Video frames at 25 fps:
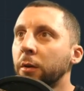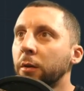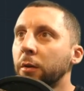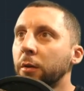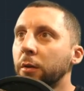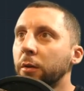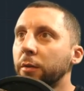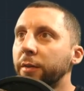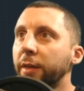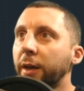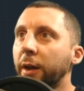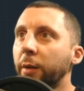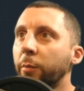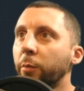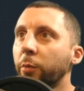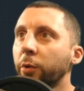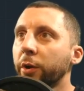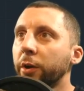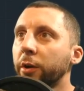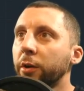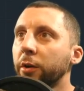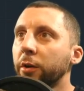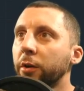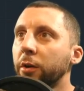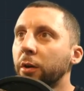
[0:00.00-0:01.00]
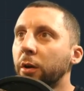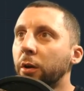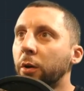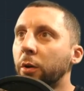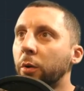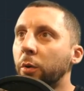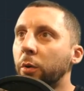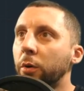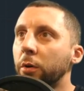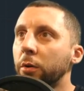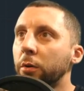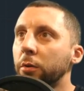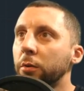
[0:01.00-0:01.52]
Then we're going to
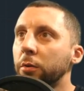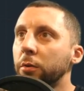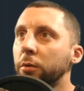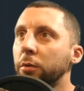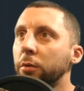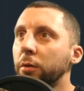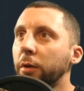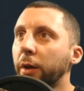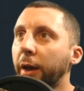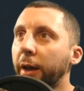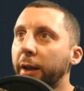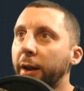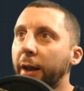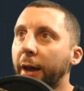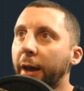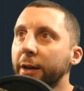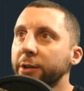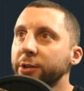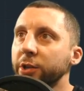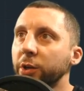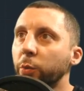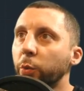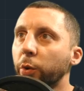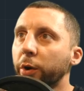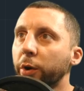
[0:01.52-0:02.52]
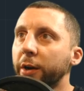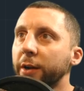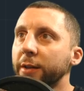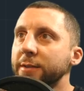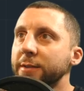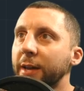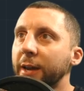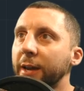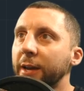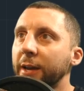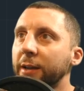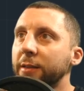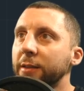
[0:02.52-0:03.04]
go, and actually we're going to
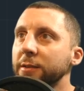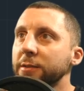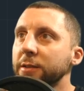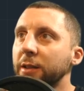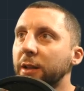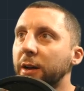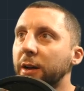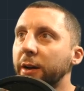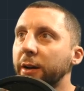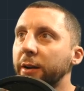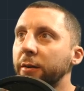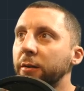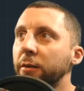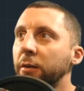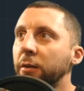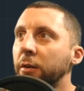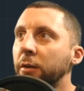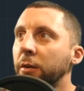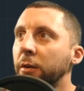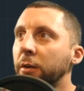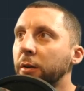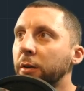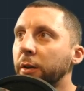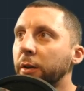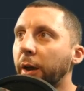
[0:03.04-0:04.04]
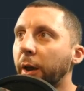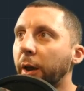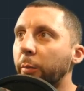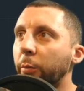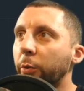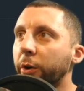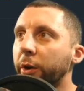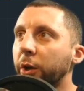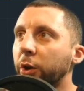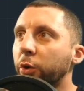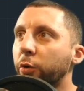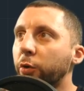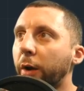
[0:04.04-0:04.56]
take this line and we're
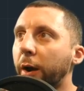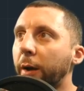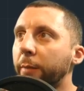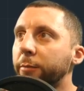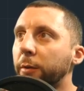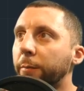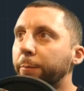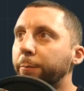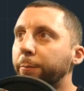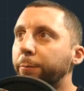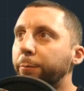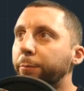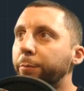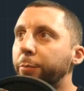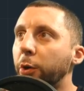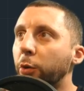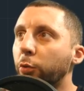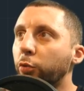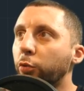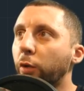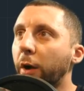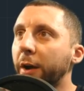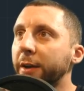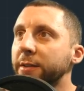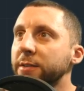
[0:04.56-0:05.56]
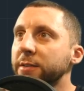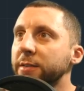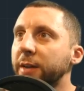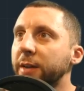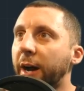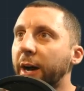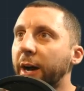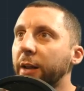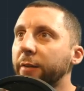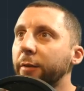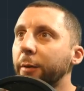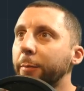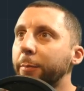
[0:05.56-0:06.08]
going to grab the right
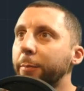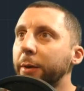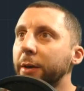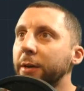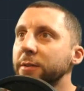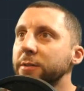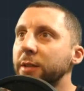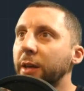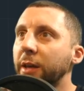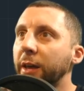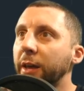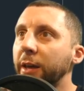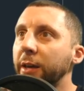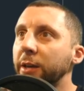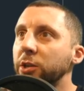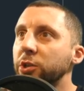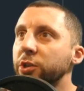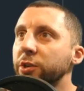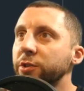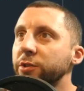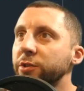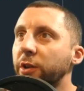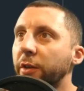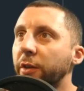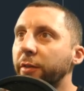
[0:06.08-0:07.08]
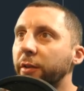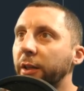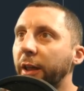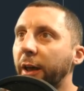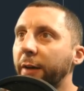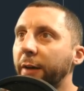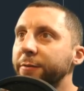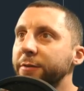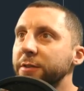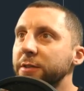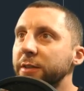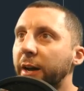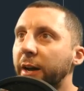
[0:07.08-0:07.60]
side of it, because the hinge is on the
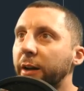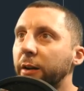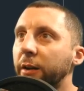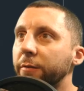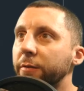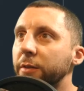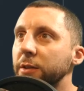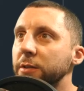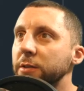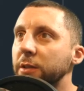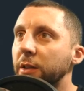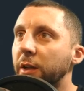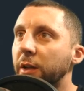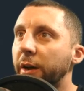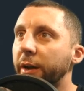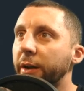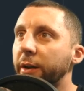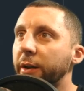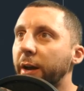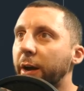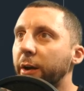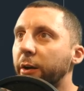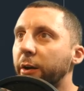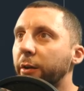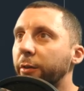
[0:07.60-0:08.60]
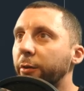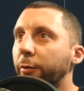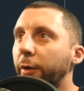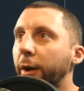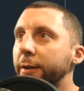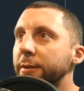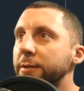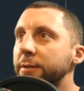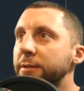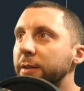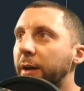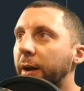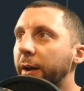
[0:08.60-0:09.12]
left side of this line, not on the
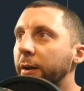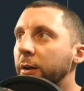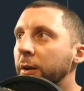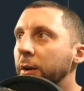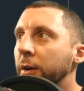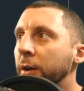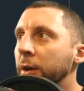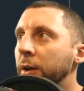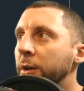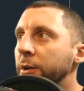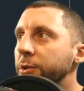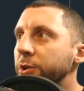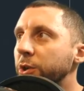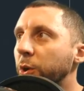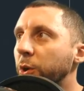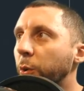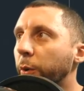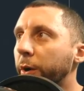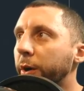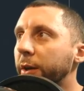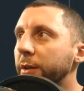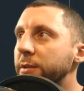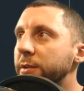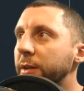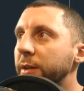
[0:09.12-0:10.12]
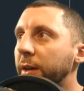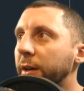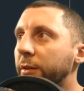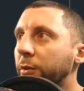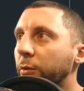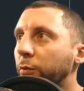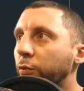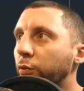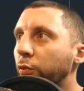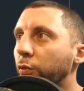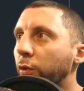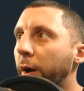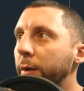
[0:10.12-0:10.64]
right side. So we're going to take the
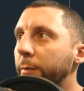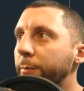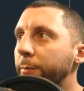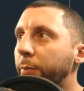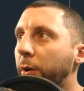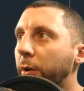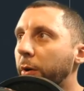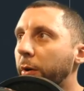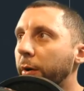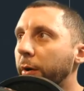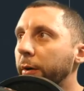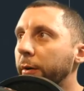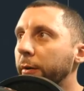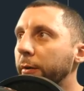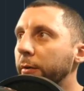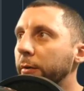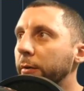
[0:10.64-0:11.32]
right part,